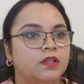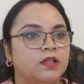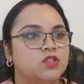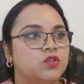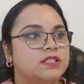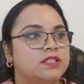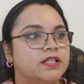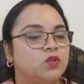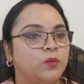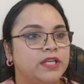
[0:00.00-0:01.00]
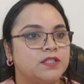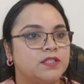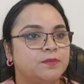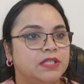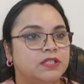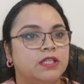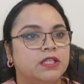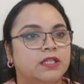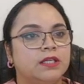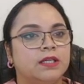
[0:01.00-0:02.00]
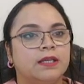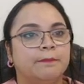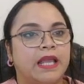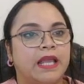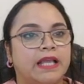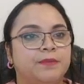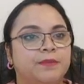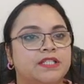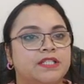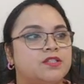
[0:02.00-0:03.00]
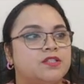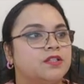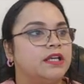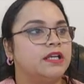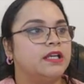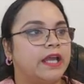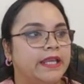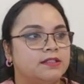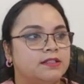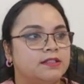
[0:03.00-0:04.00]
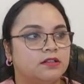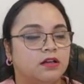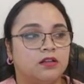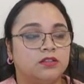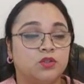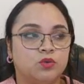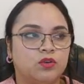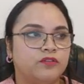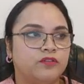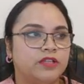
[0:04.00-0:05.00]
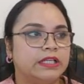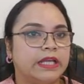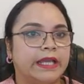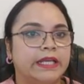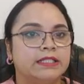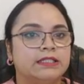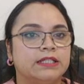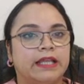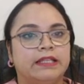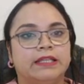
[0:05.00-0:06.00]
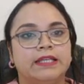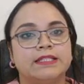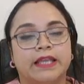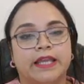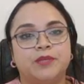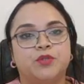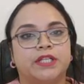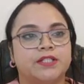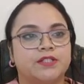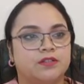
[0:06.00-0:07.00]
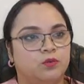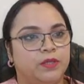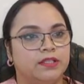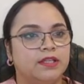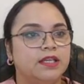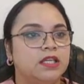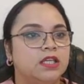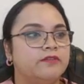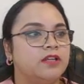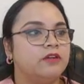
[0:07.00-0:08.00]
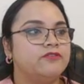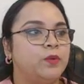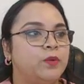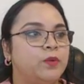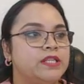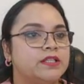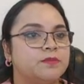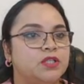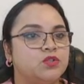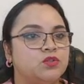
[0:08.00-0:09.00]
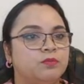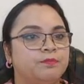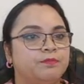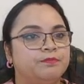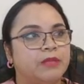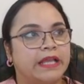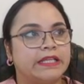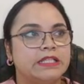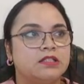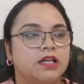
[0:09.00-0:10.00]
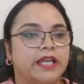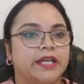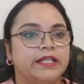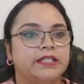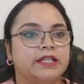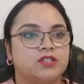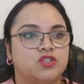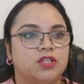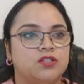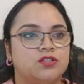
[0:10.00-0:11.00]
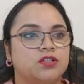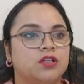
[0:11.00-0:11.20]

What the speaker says: So instead, queen takes b3. Black simply takes the rook with the knight, and his knight protects the queen. Even after queen takes b2, black is ahead in exchange.